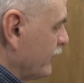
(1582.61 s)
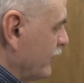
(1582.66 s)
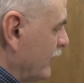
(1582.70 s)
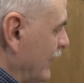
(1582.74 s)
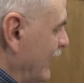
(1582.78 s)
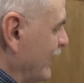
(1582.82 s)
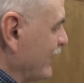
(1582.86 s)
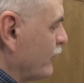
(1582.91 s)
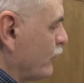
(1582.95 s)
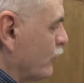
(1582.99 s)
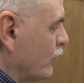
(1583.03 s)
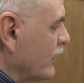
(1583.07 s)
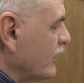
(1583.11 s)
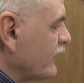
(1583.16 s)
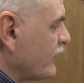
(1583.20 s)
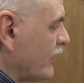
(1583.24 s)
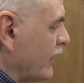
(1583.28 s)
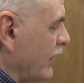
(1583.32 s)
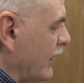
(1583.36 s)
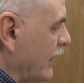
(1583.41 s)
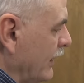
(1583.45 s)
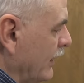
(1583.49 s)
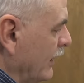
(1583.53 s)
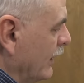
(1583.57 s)
less
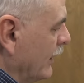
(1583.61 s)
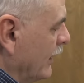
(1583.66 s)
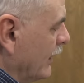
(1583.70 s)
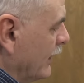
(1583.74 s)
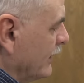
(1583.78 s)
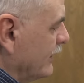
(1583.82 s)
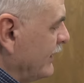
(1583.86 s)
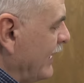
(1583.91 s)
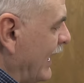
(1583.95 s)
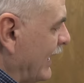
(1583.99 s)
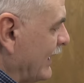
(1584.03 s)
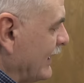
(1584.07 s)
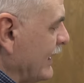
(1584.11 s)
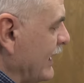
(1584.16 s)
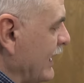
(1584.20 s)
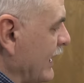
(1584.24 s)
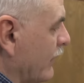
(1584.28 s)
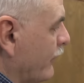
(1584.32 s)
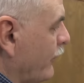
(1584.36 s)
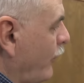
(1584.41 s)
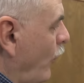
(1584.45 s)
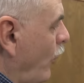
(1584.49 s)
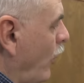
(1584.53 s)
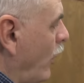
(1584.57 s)
risky
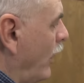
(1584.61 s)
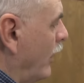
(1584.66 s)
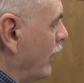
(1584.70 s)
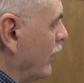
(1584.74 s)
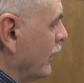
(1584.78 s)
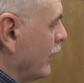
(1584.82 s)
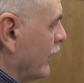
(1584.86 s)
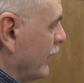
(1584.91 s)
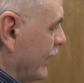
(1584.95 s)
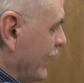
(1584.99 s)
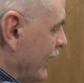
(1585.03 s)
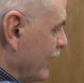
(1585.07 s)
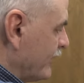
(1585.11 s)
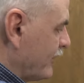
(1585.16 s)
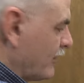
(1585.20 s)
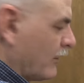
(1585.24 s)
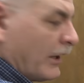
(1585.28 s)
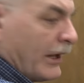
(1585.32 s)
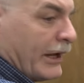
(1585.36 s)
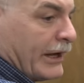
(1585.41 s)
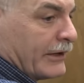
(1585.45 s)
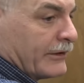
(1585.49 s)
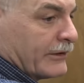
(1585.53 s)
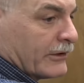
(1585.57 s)
technique for
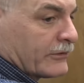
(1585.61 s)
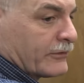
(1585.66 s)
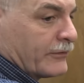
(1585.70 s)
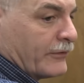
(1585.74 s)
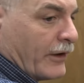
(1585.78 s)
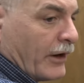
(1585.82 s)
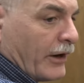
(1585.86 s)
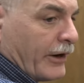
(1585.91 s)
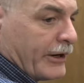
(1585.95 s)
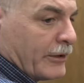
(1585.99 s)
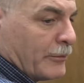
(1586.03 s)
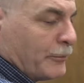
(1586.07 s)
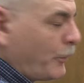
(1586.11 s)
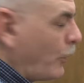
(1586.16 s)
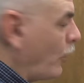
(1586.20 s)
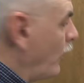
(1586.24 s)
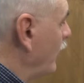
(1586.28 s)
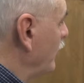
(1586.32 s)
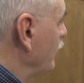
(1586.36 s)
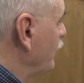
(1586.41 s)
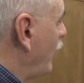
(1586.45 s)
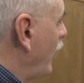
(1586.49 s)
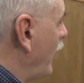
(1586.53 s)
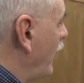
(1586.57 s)
insulating this very
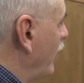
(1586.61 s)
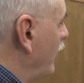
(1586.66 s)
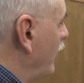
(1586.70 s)
important part